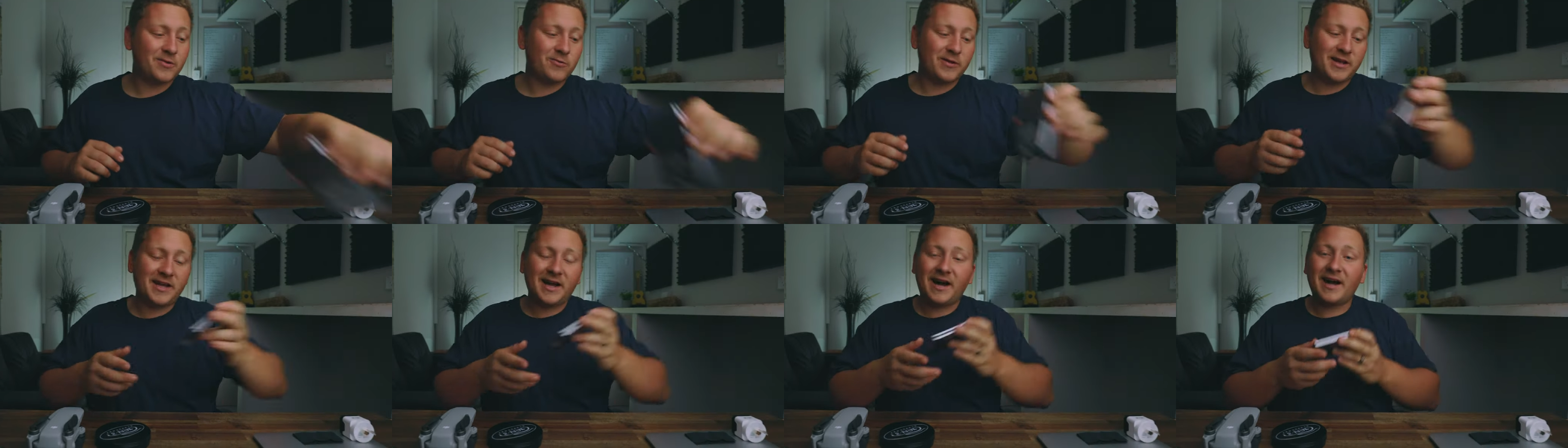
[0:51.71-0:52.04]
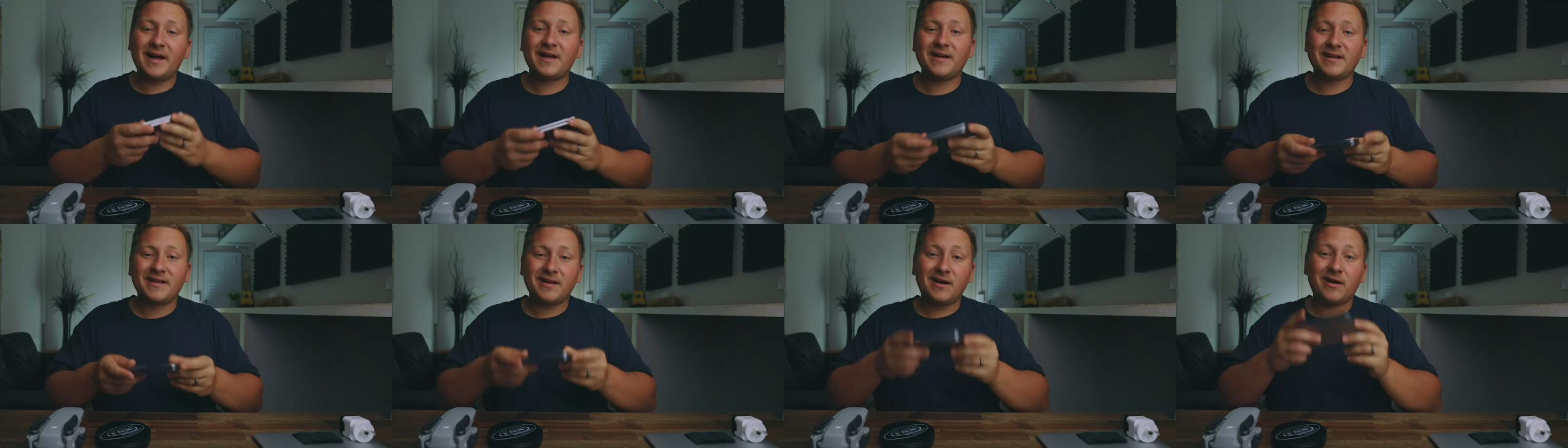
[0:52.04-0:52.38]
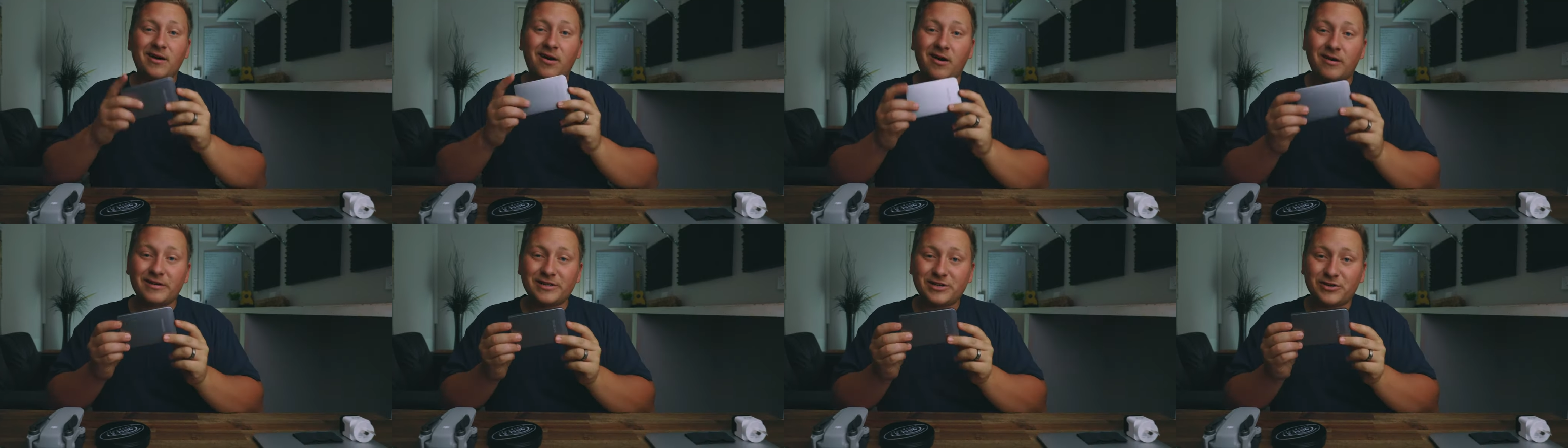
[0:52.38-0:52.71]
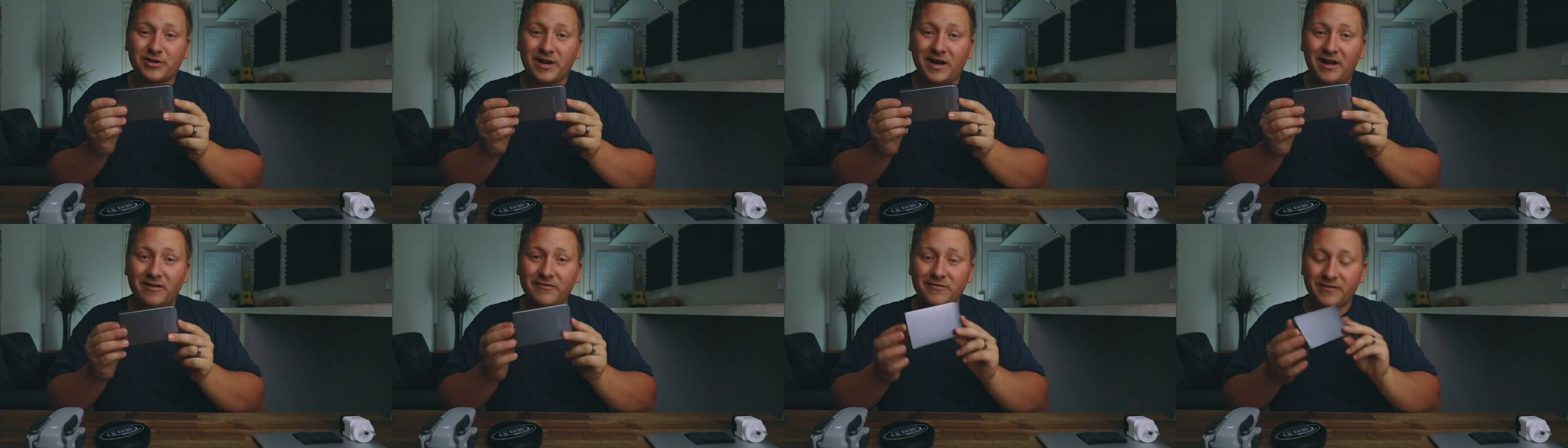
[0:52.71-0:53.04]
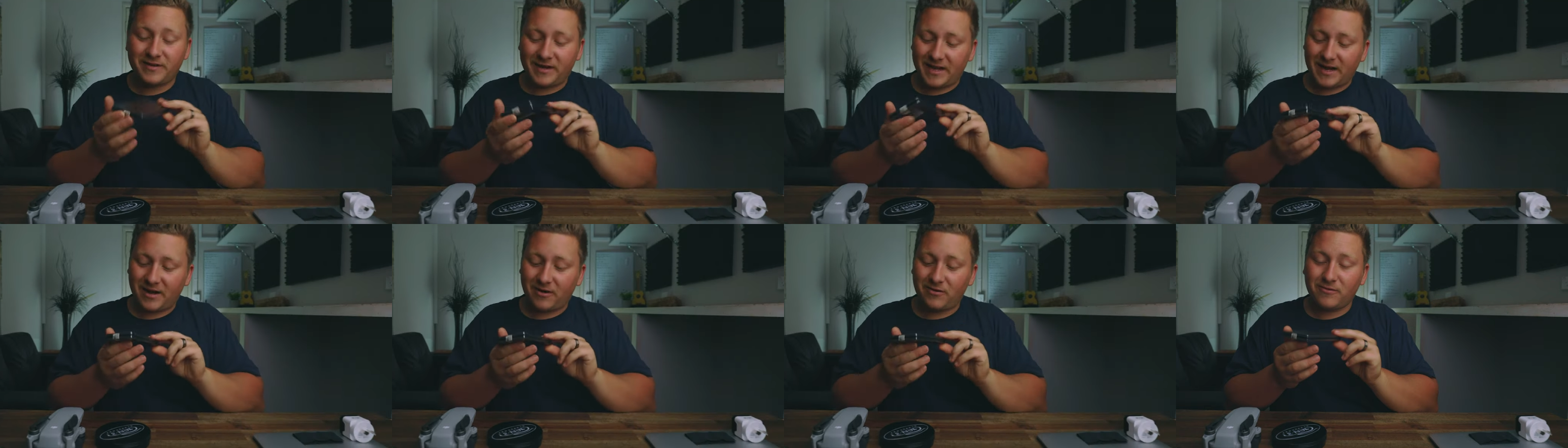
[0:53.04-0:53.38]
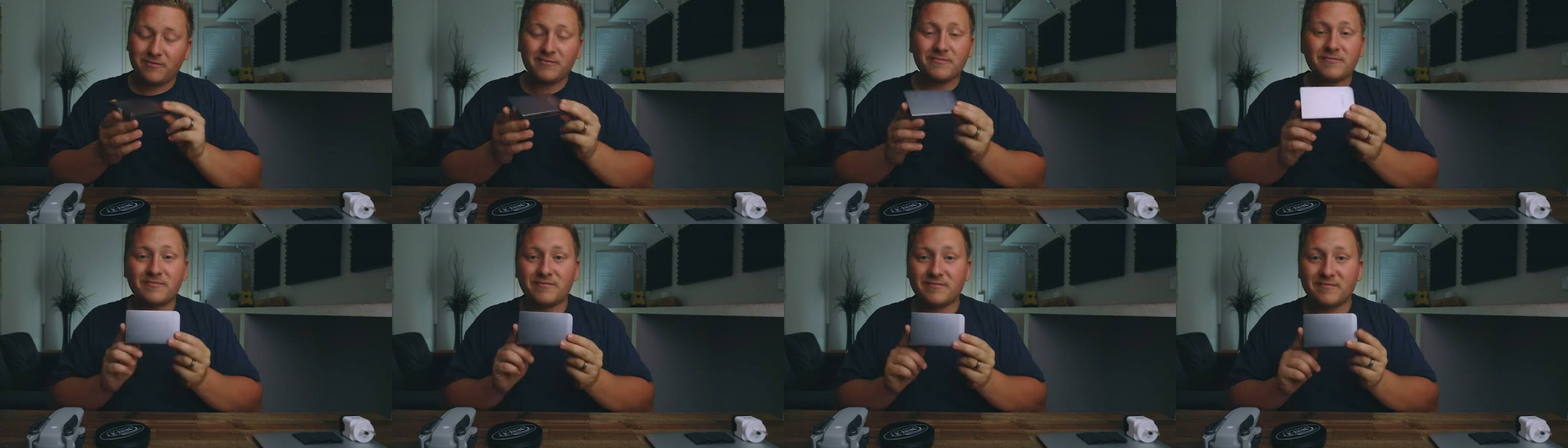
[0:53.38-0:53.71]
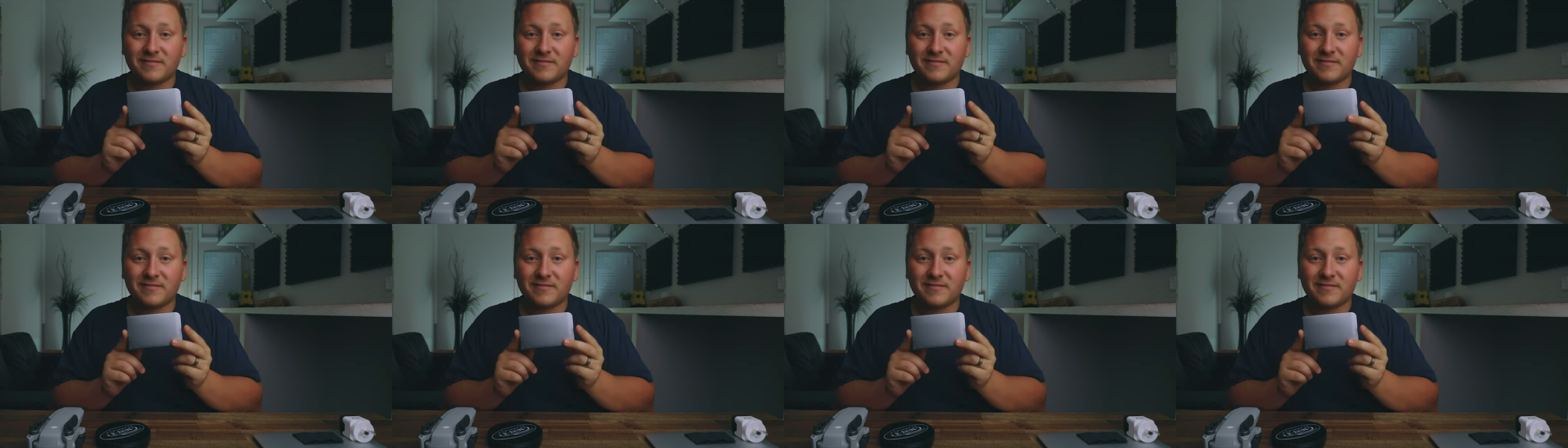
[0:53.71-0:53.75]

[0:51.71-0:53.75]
We got a hard drive. Now,